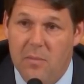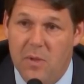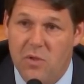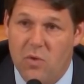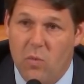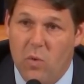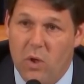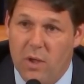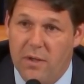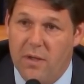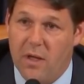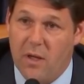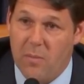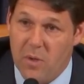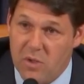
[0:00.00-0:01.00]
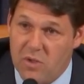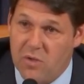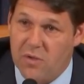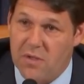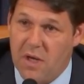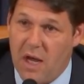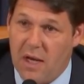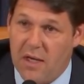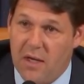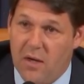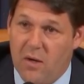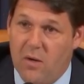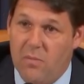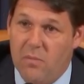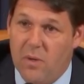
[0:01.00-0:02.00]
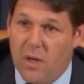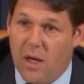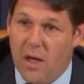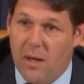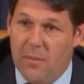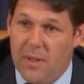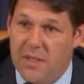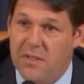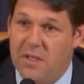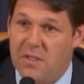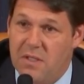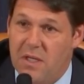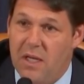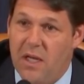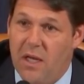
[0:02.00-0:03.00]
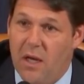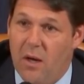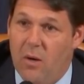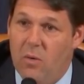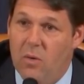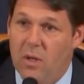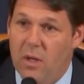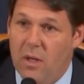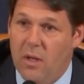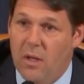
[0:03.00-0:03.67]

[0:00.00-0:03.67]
Mr. Wood, the commissioner's not here. He's the CEO.